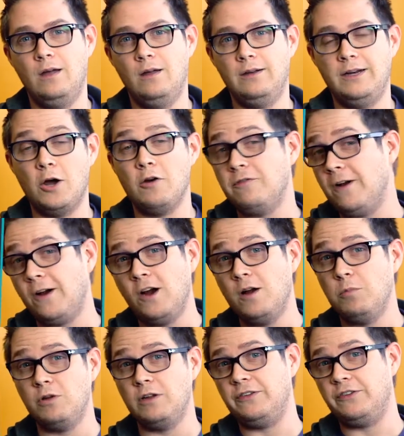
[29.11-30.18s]
Now, a
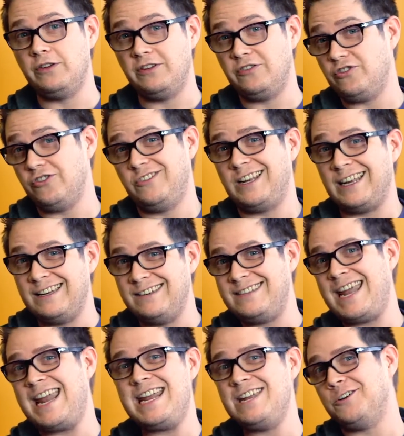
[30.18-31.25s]
variable is just a
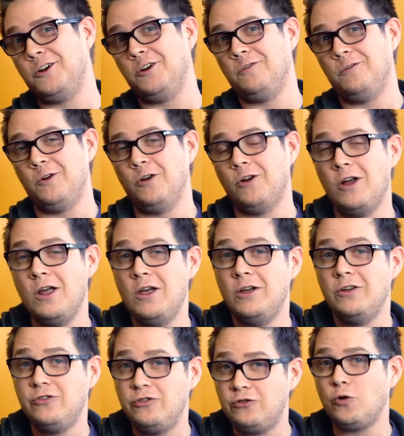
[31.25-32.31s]
container for
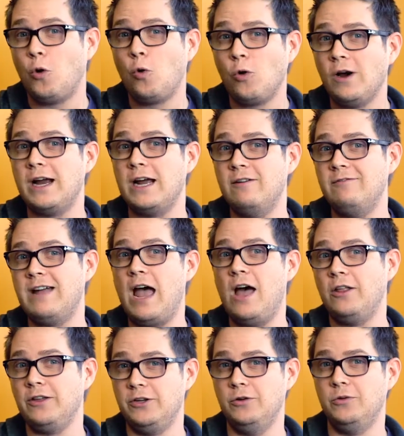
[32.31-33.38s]
storing a
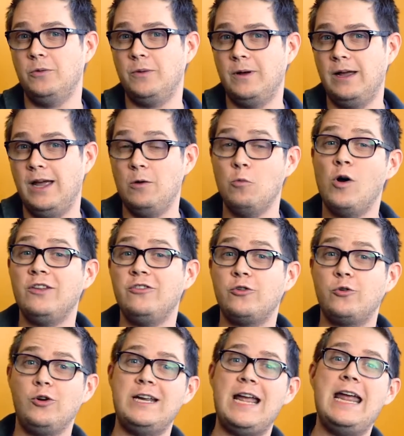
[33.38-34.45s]
value, and once
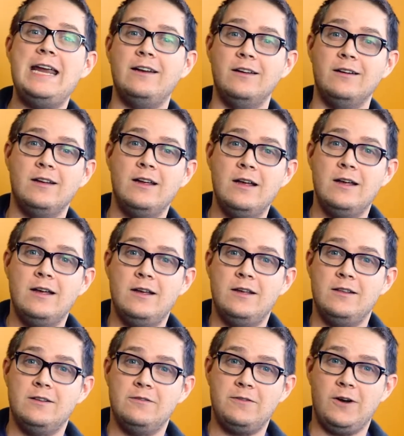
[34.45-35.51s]
created,
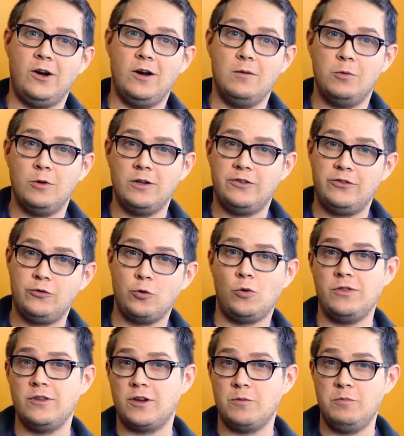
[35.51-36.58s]
the variable is stored
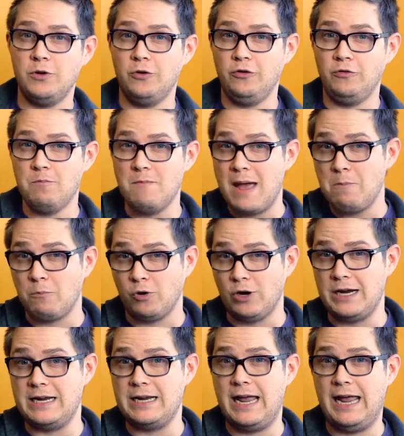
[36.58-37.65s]
in the computer's
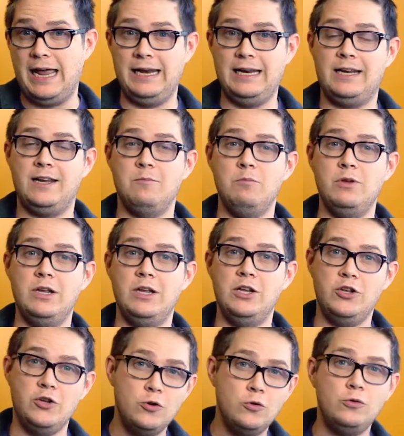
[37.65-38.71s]
memory, and it can be
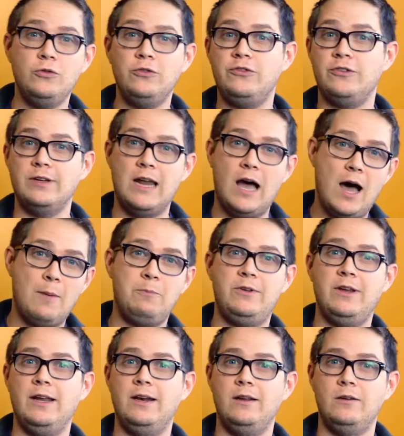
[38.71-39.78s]
used and
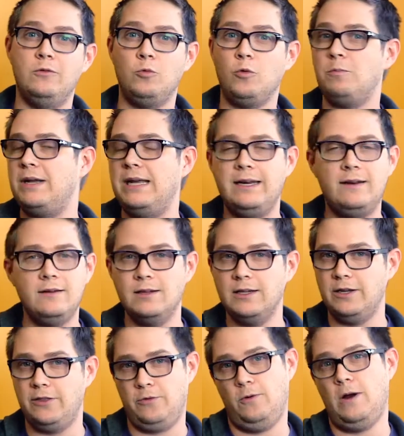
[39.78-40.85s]
updated
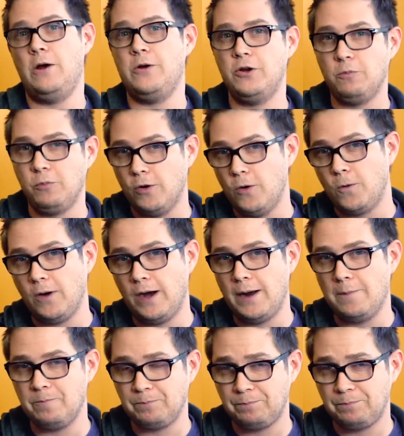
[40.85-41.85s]
repeatedly throughout your program.